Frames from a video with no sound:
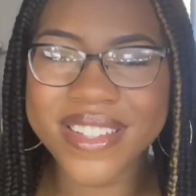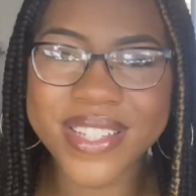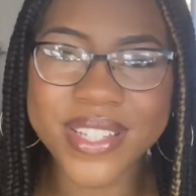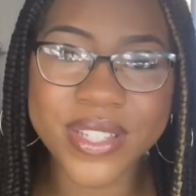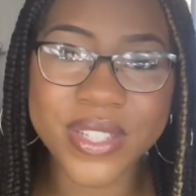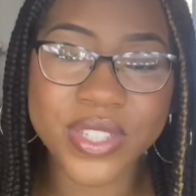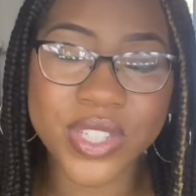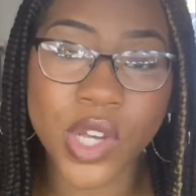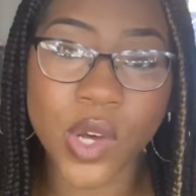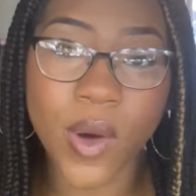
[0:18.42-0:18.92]

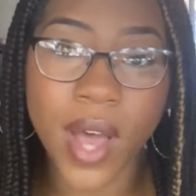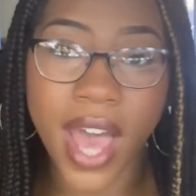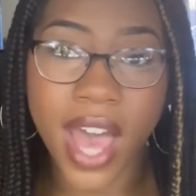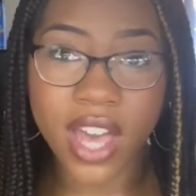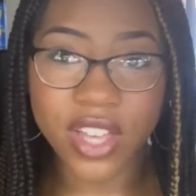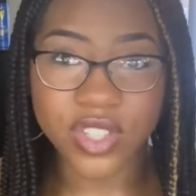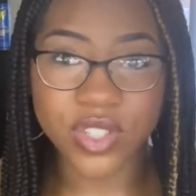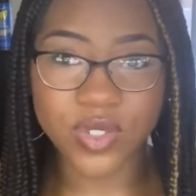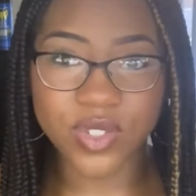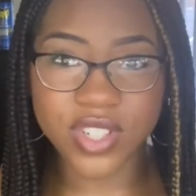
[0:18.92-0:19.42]
So
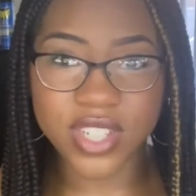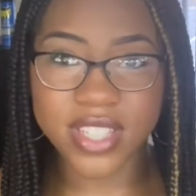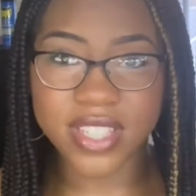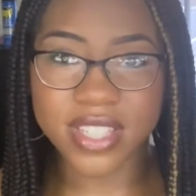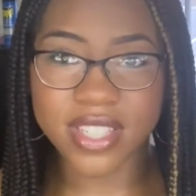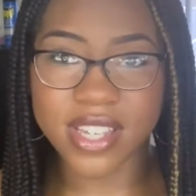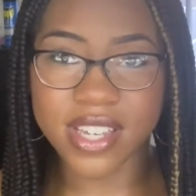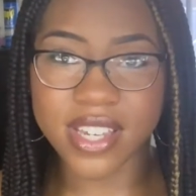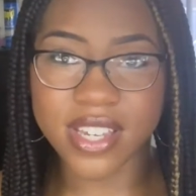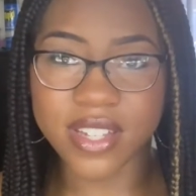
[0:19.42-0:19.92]
as you just
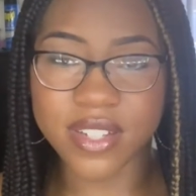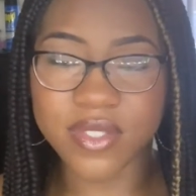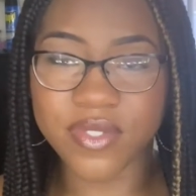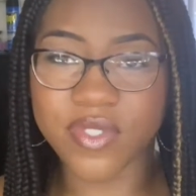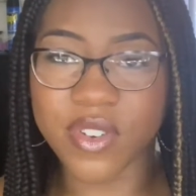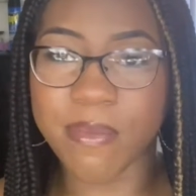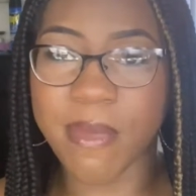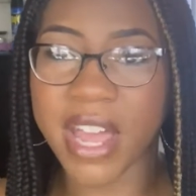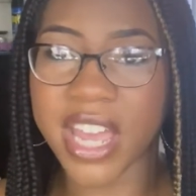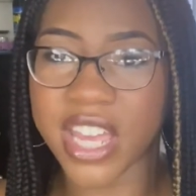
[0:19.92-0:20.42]
seen
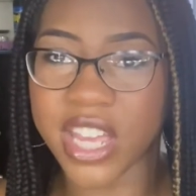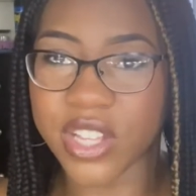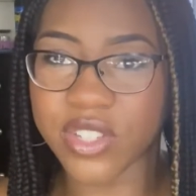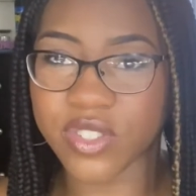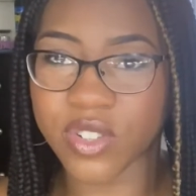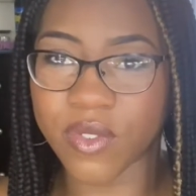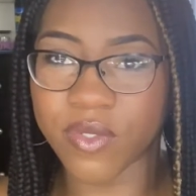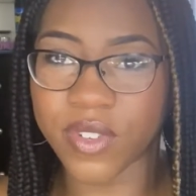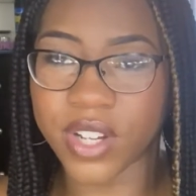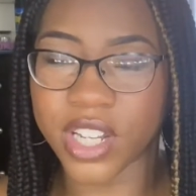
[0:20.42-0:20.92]
from my
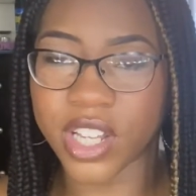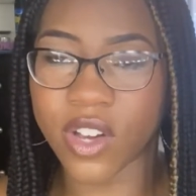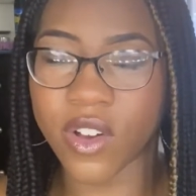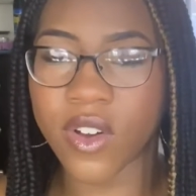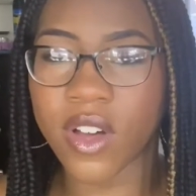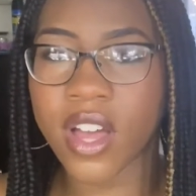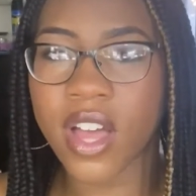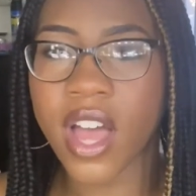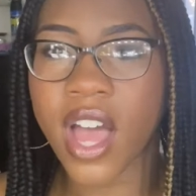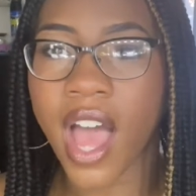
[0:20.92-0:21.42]
intro
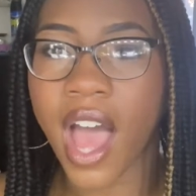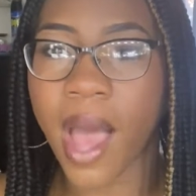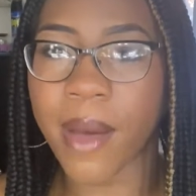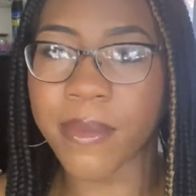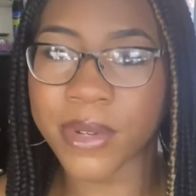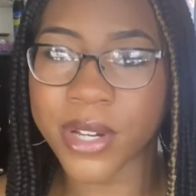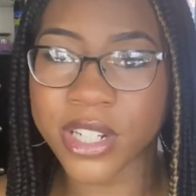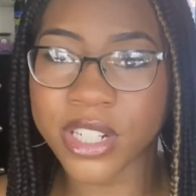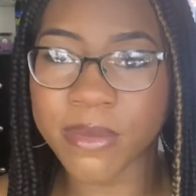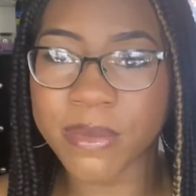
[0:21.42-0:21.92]
video, I'm
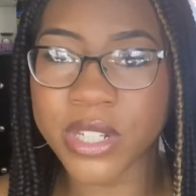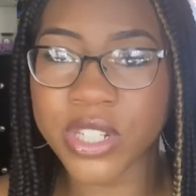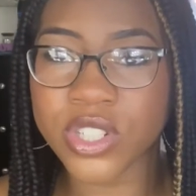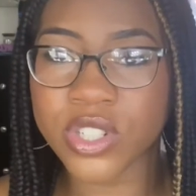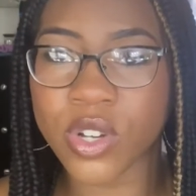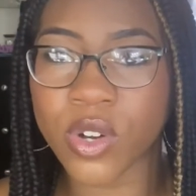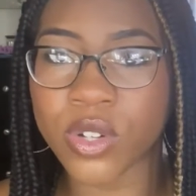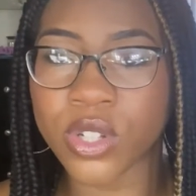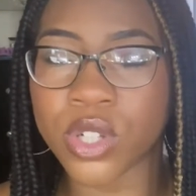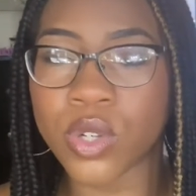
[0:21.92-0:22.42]
gonna be
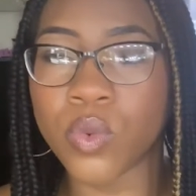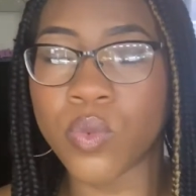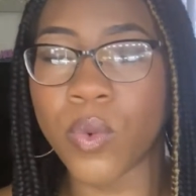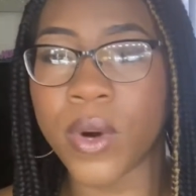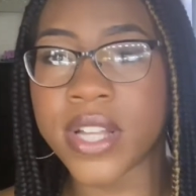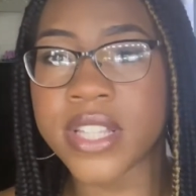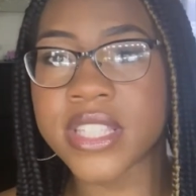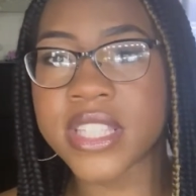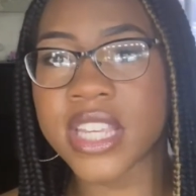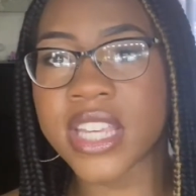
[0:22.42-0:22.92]
showing you
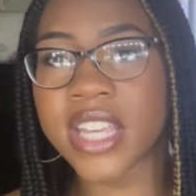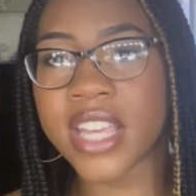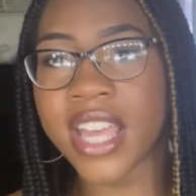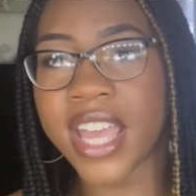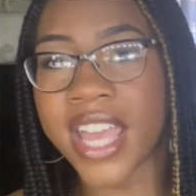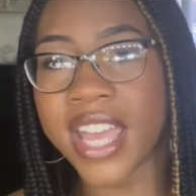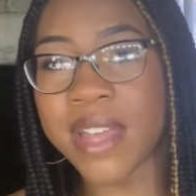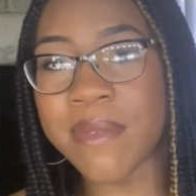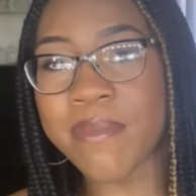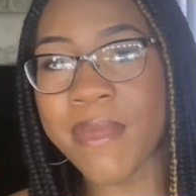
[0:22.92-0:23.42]
what's
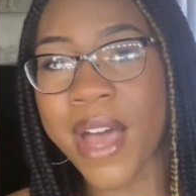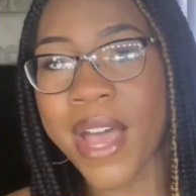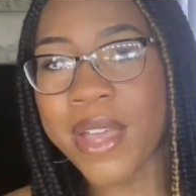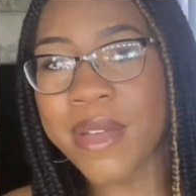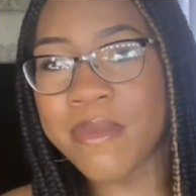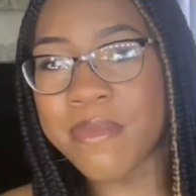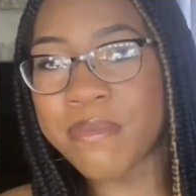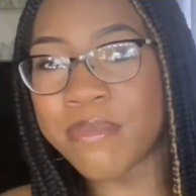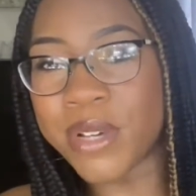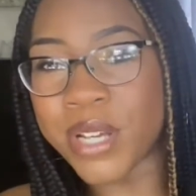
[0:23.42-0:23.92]
in my
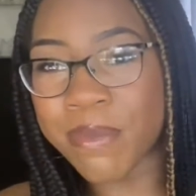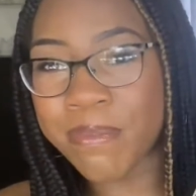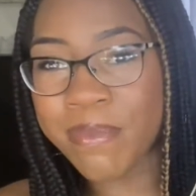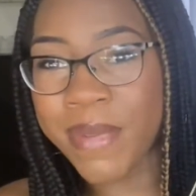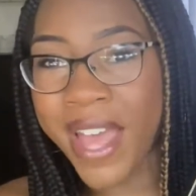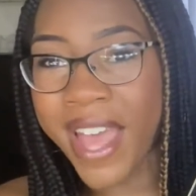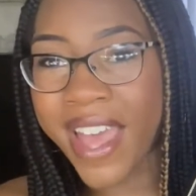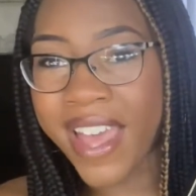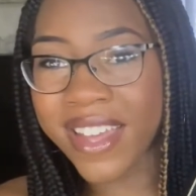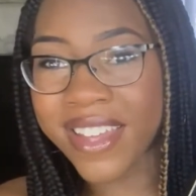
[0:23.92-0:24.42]
book
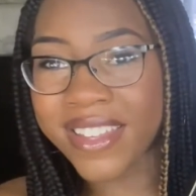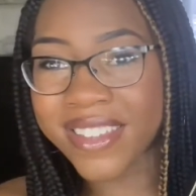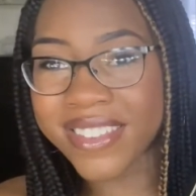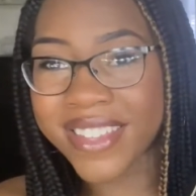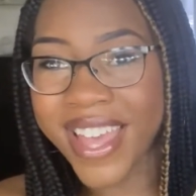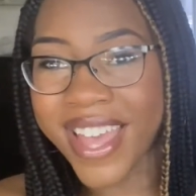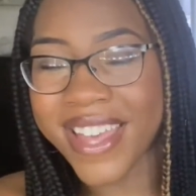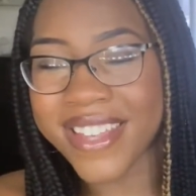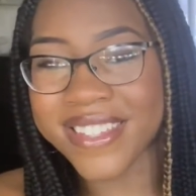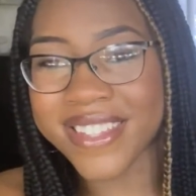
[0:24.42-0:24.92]
bag
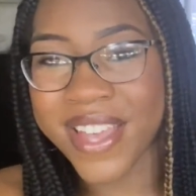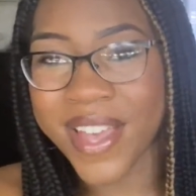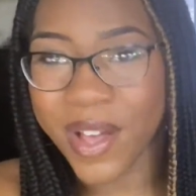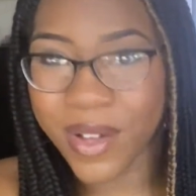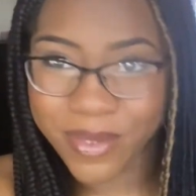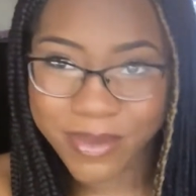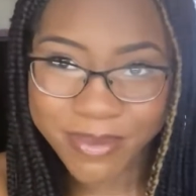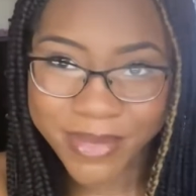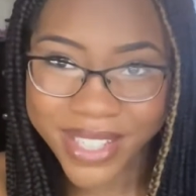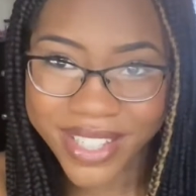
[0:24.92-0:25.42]
that has
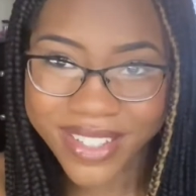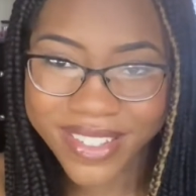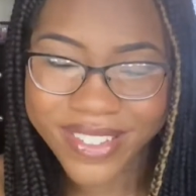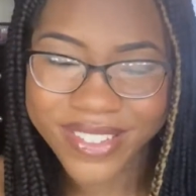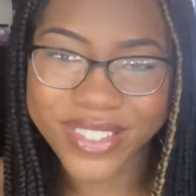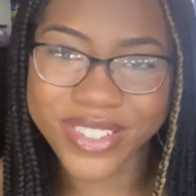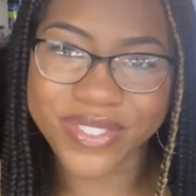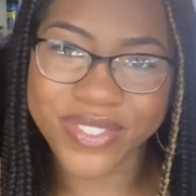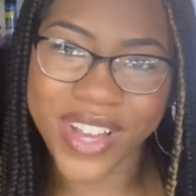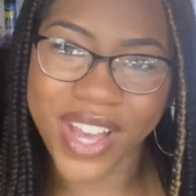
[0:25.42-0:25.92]
helped me
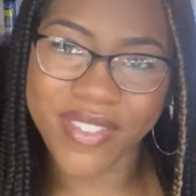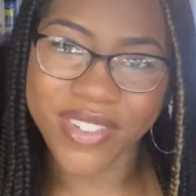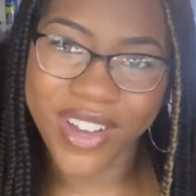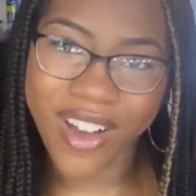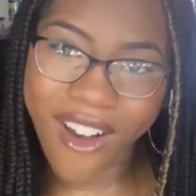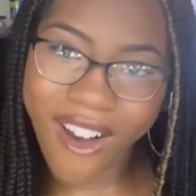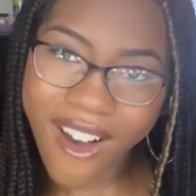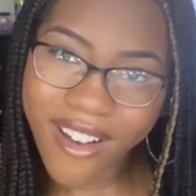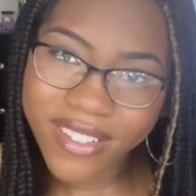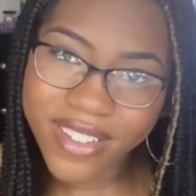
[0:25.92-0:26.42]
survive
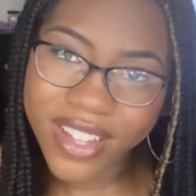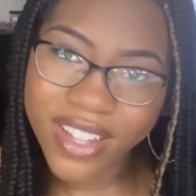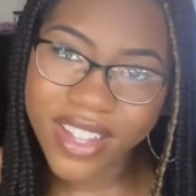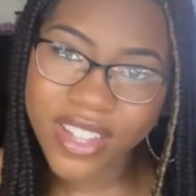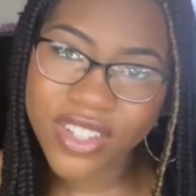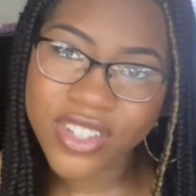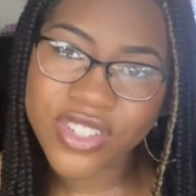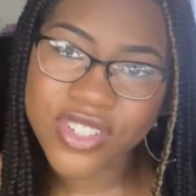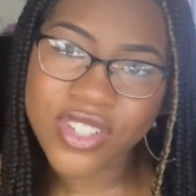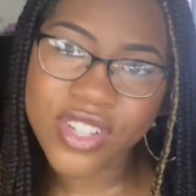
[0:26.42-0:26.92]

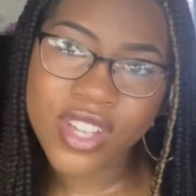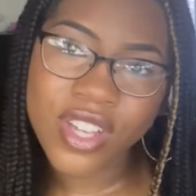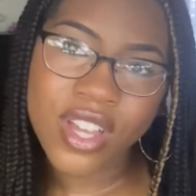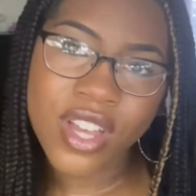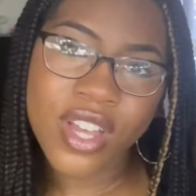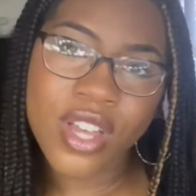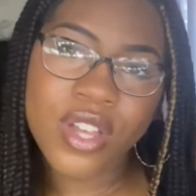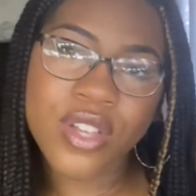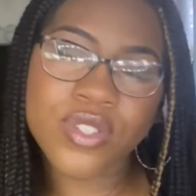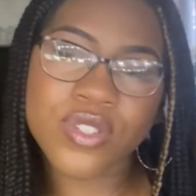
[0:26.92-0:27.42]
college.
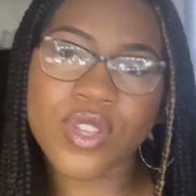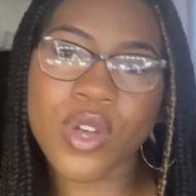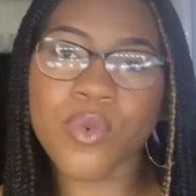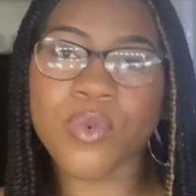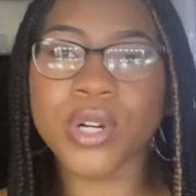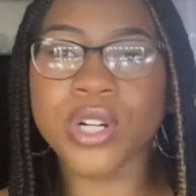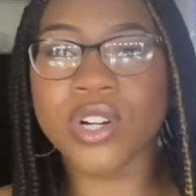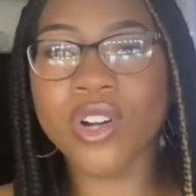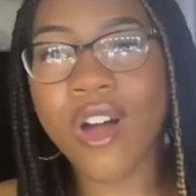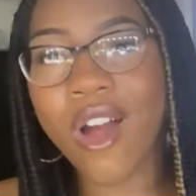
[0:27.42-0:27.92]
So
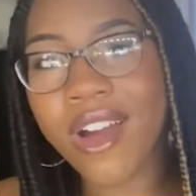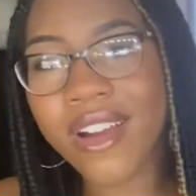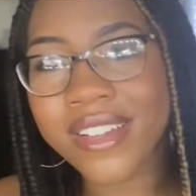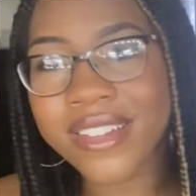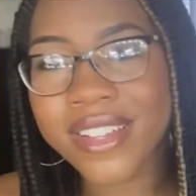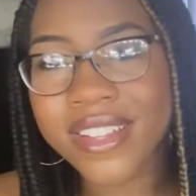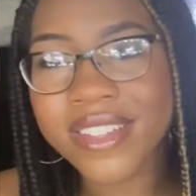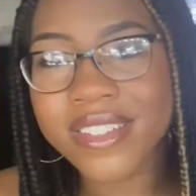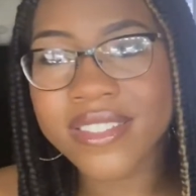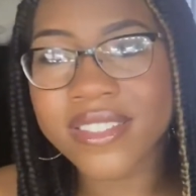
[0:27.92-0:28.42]

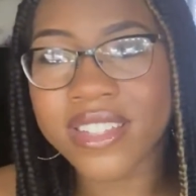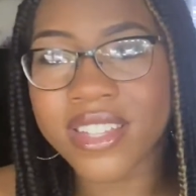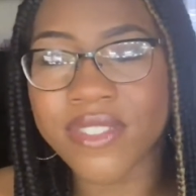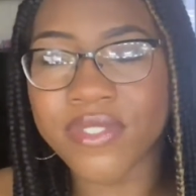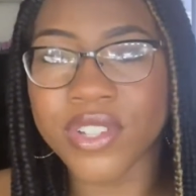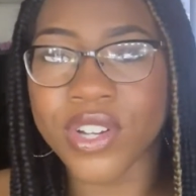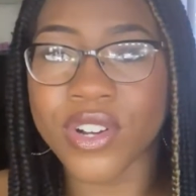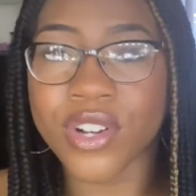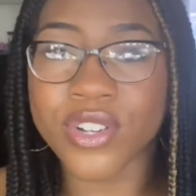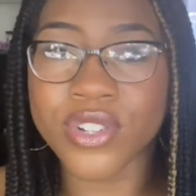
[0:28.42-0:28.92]
regardless if
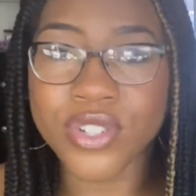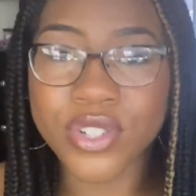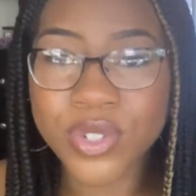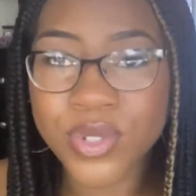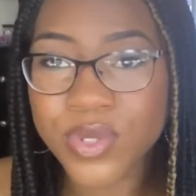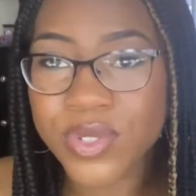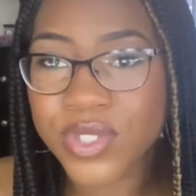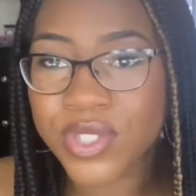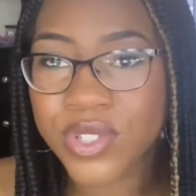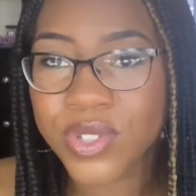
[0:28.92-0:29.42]
you're a
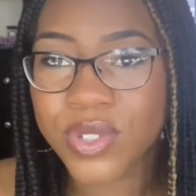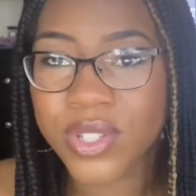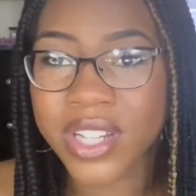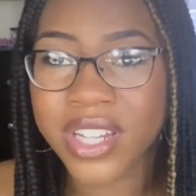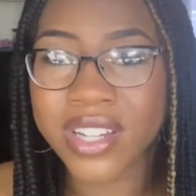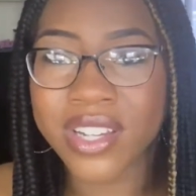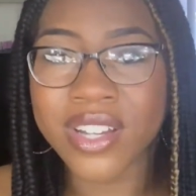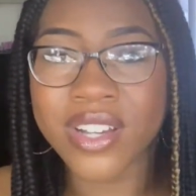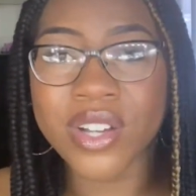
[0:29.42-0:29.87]
new student,